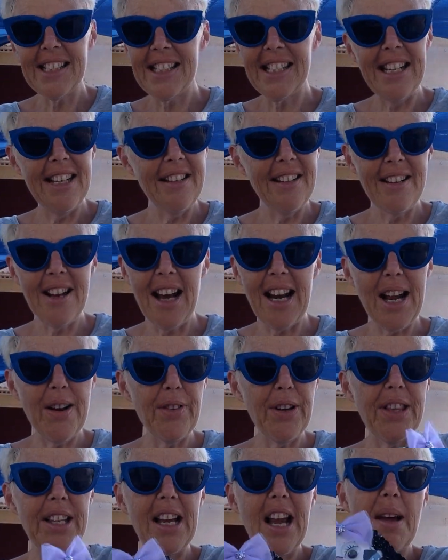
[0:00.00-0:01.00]
see, not
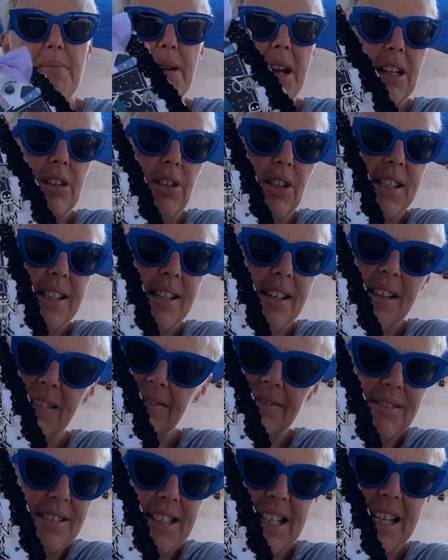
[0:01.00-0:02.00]
everything I make looks
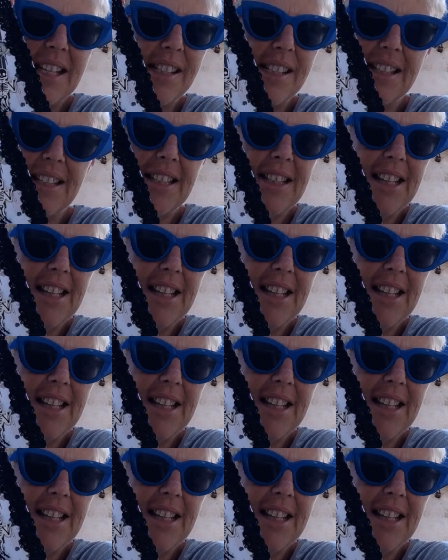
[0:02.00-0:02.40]
decent